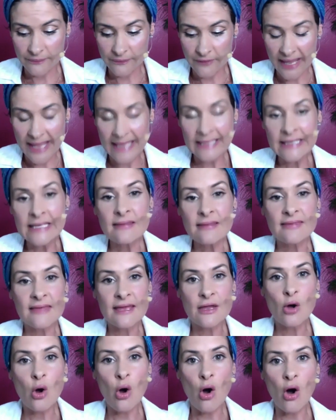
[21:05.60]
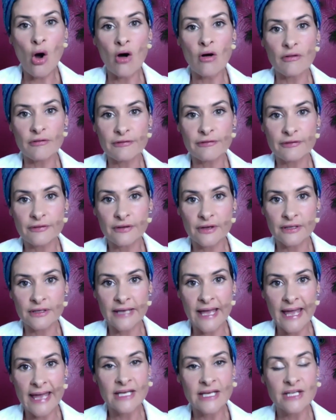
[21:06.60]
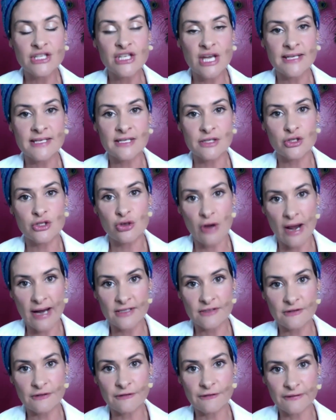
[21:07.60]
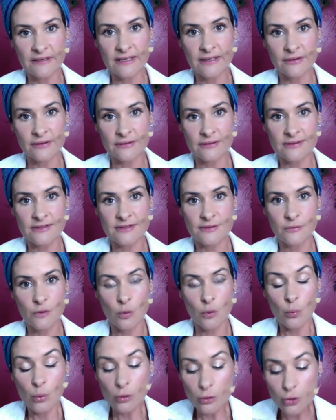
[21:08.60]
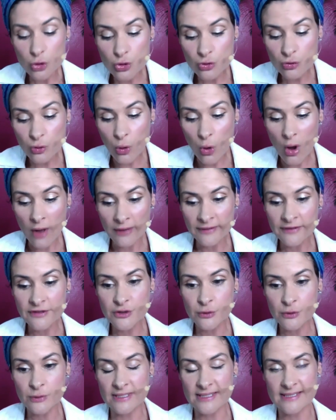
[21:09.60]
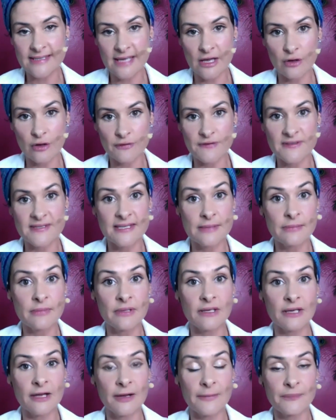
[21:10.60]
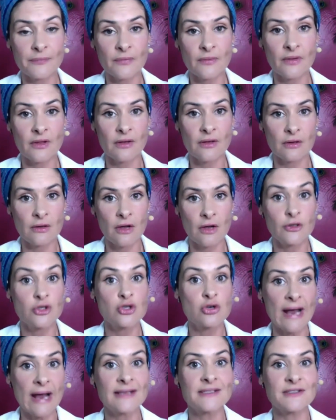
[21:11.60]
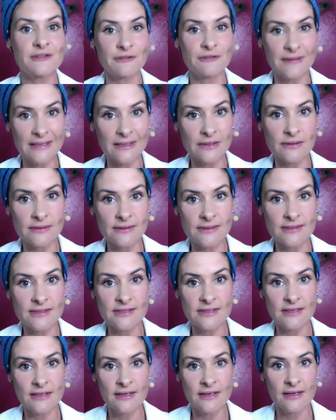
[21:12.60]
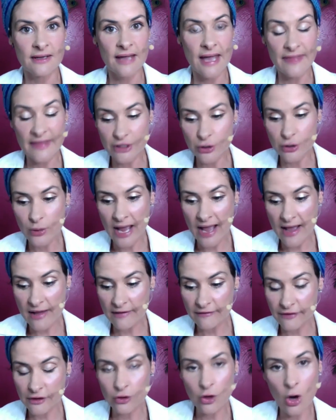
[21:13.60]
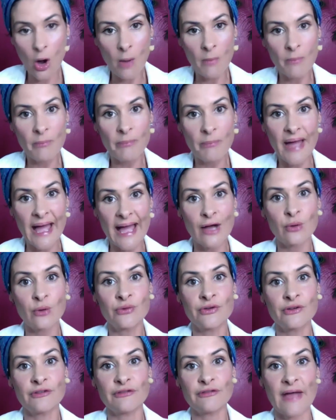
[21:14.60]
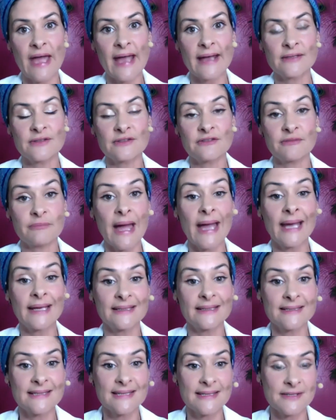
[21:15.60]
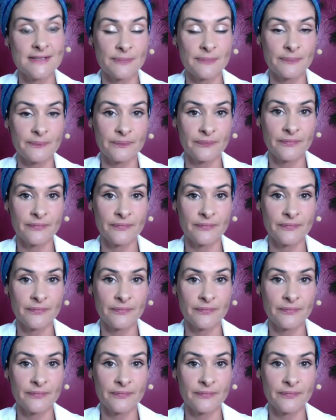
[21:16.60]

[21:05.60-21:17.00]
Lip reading: anything of an energetic attractive field will draw unto itself similar attractive fields. And then you have a compound effect of magnetism.